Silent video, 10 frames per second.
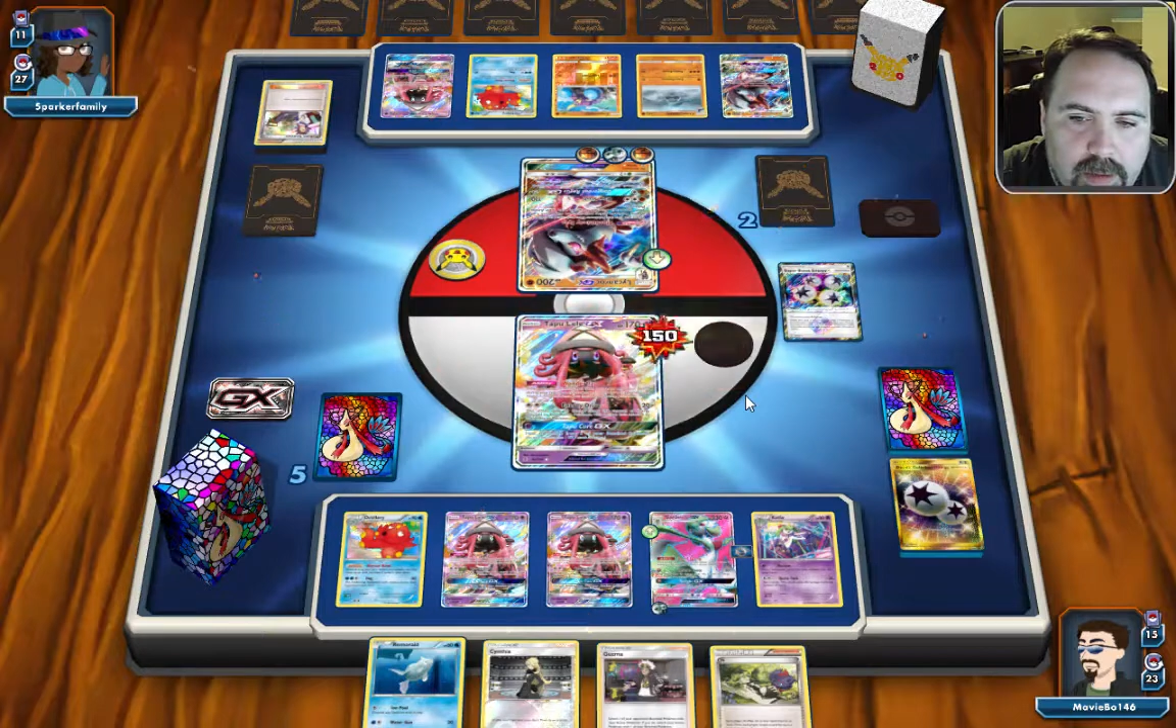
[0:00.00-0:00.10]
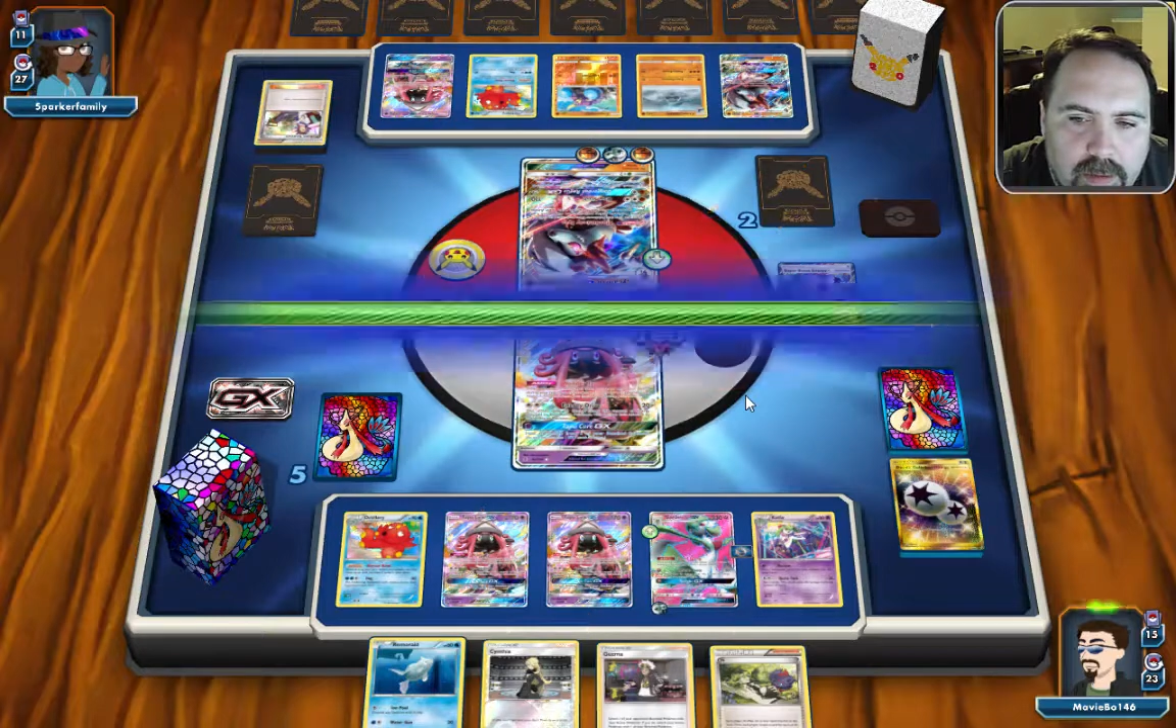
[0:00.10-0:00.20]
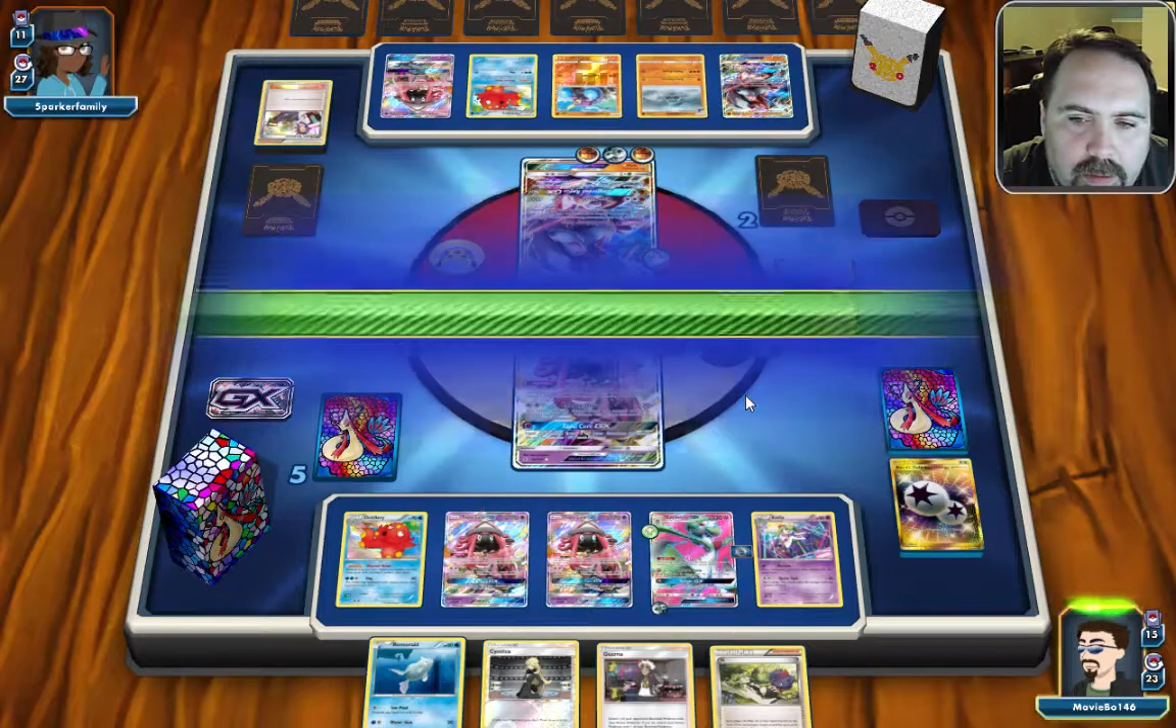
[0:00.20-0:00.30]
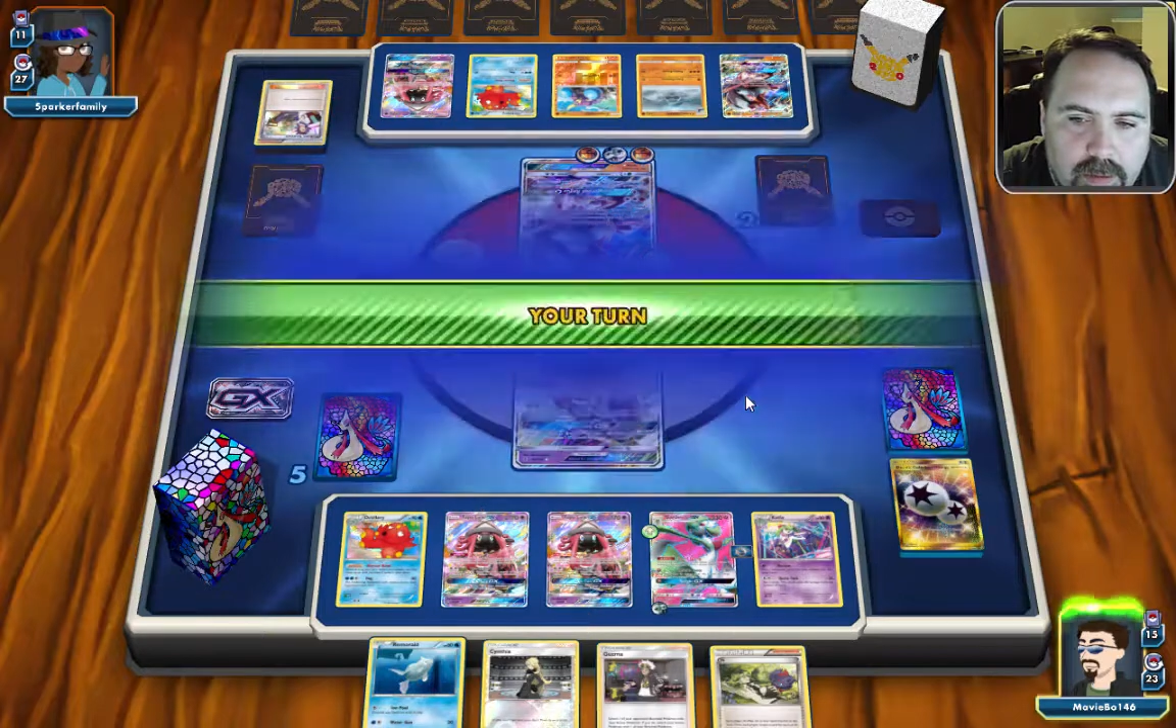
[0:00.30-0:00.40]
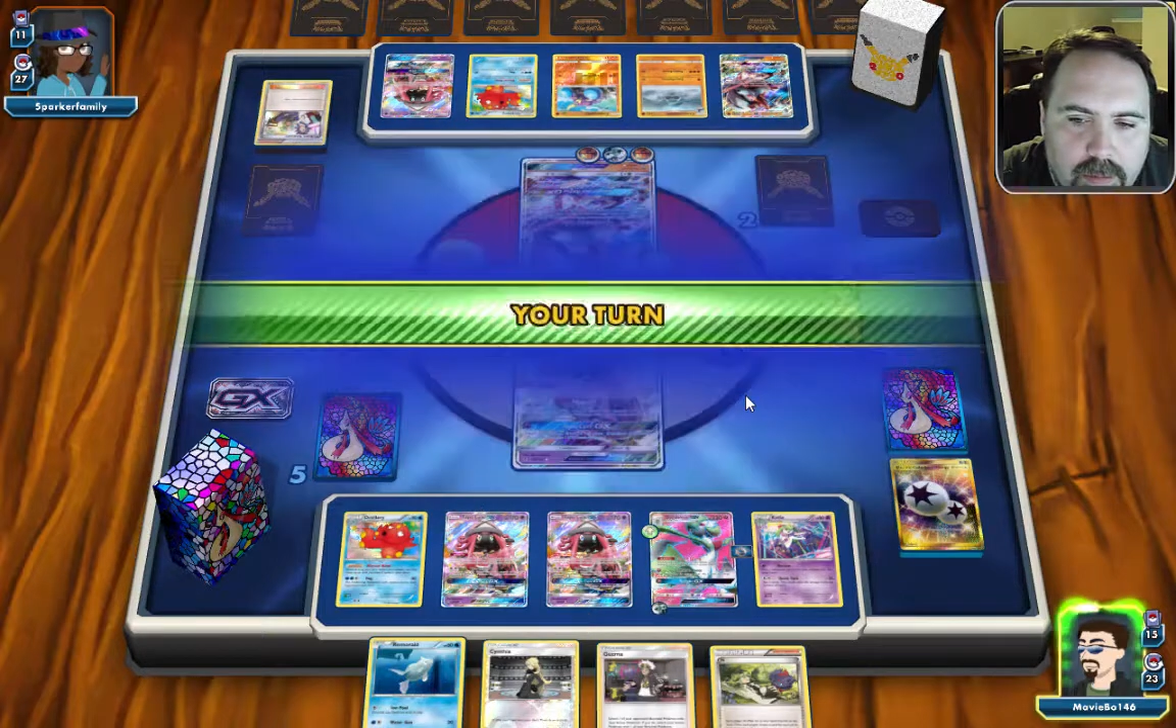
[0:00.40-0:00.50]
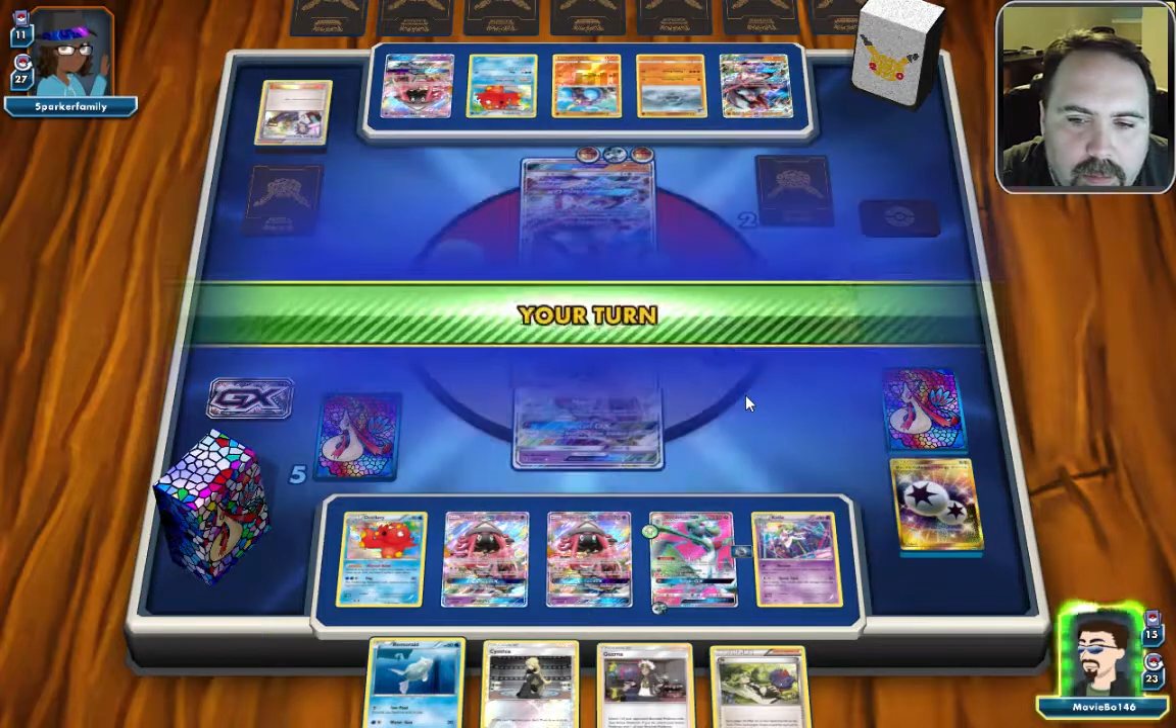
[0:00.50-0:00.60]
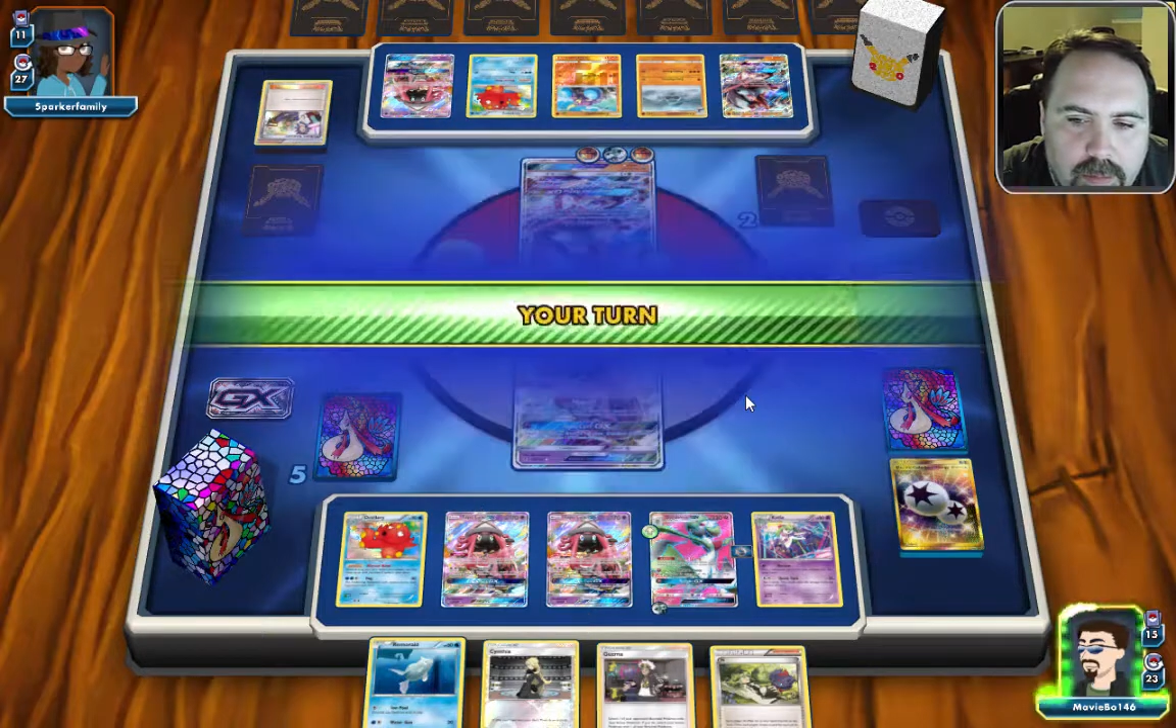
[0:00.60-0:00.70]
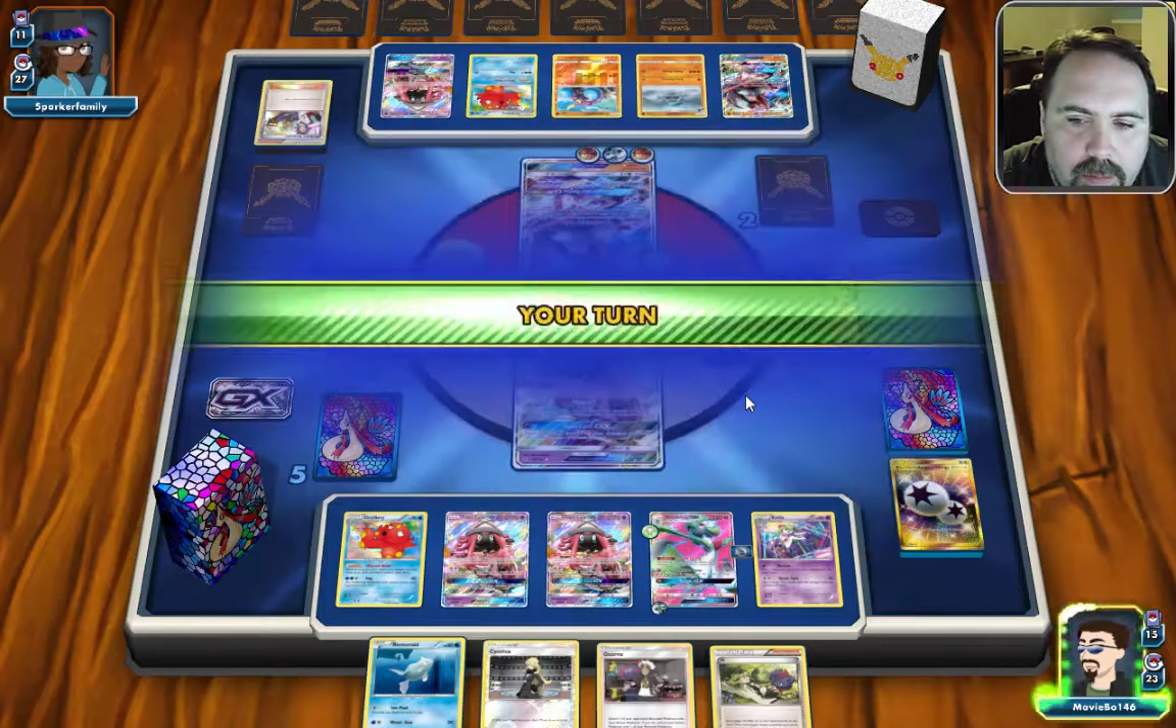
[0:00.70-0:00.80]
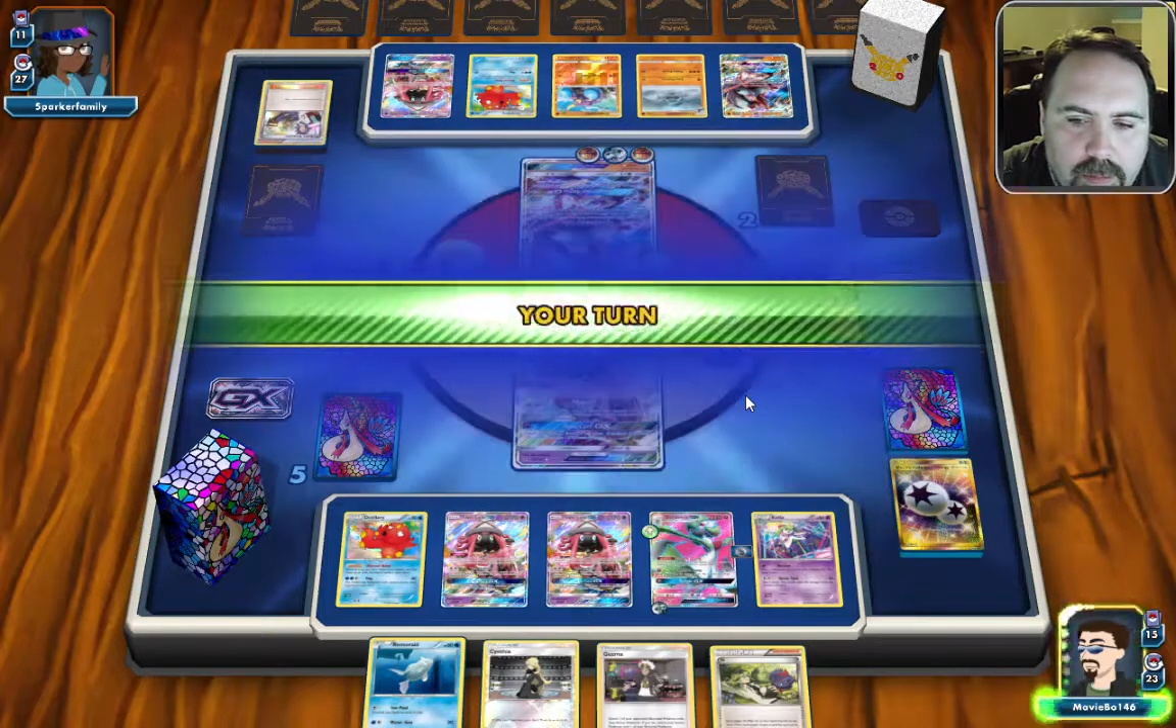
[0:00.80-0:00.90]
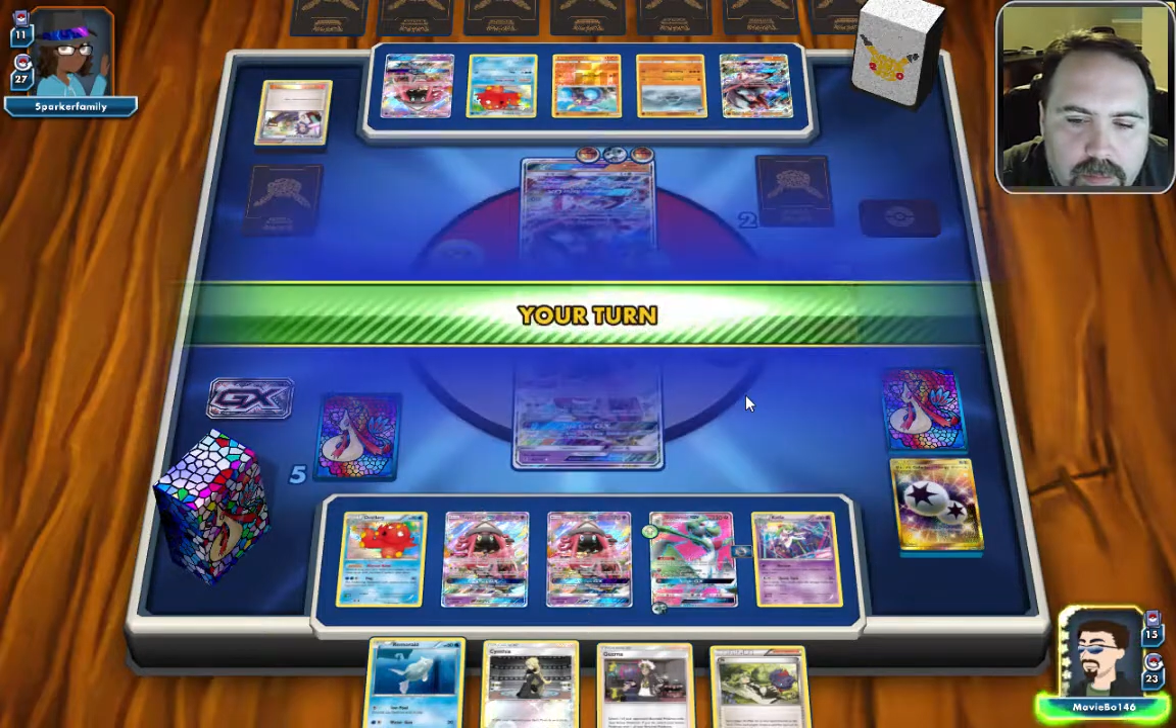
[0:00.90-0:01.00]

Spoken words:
so